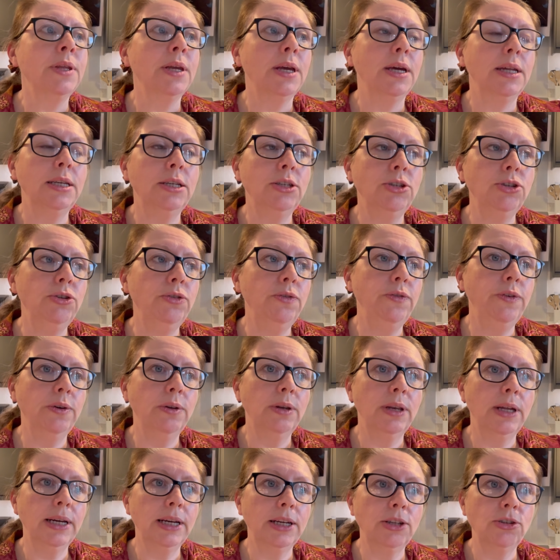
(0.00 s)
and I do feel
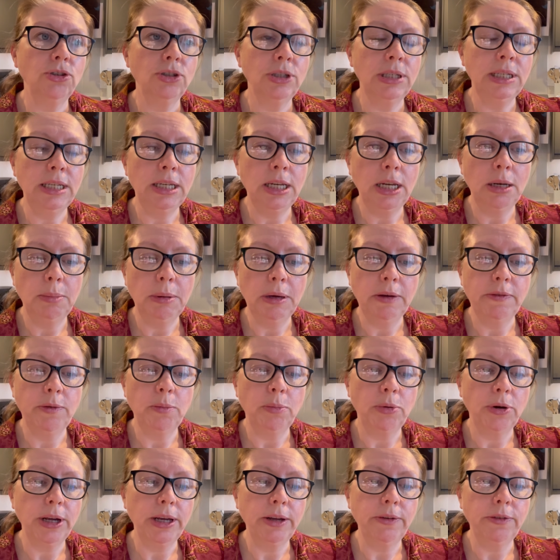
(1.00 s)
like I just needed a bit of a
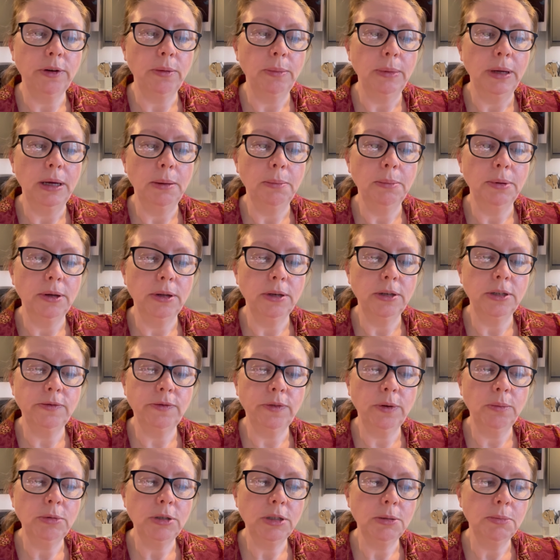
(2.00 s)
break from it. But
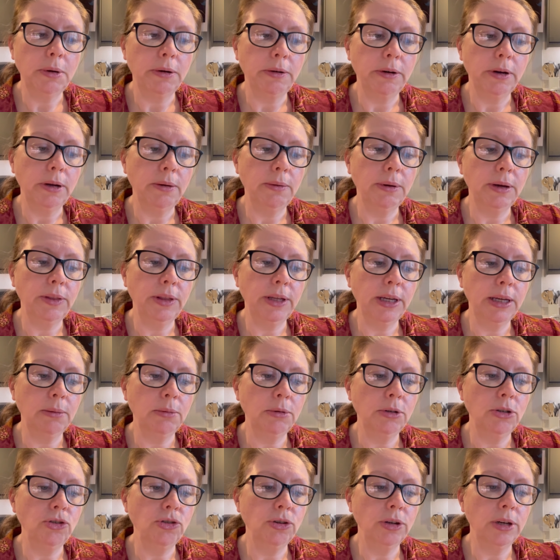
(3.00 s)
from tomorrow, I think I'm
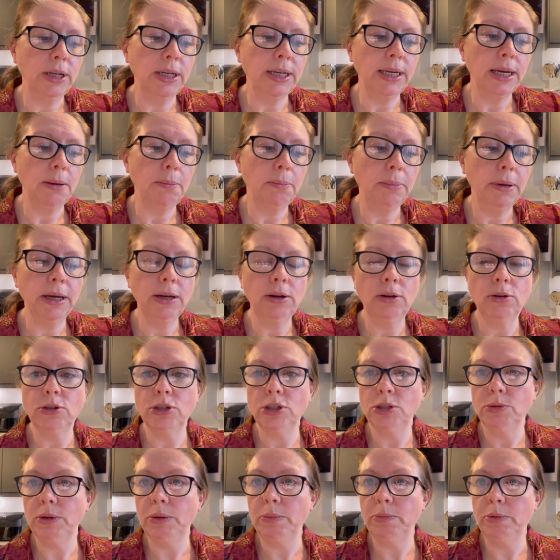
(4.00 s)
going to try and get back
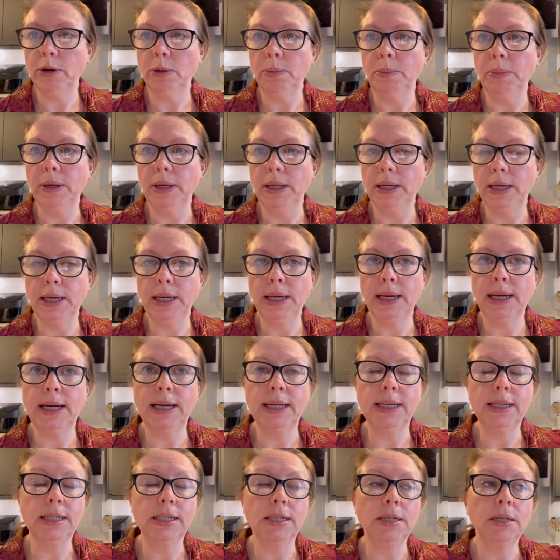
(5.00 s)
onto it properly
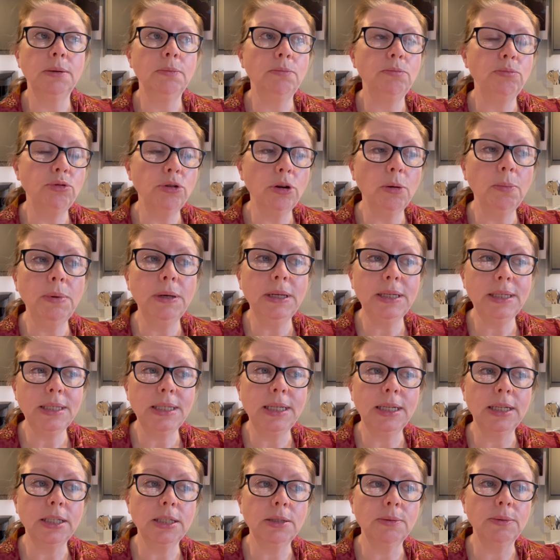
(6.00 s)
and properly
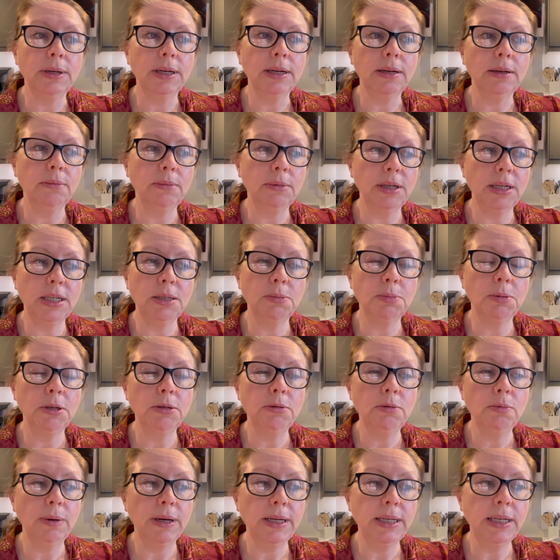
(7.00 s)
stick to it. It's supposed
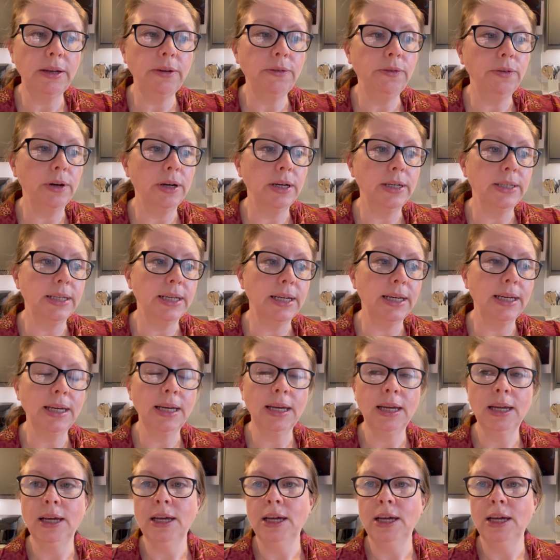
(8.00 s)
to be weigh day Friday.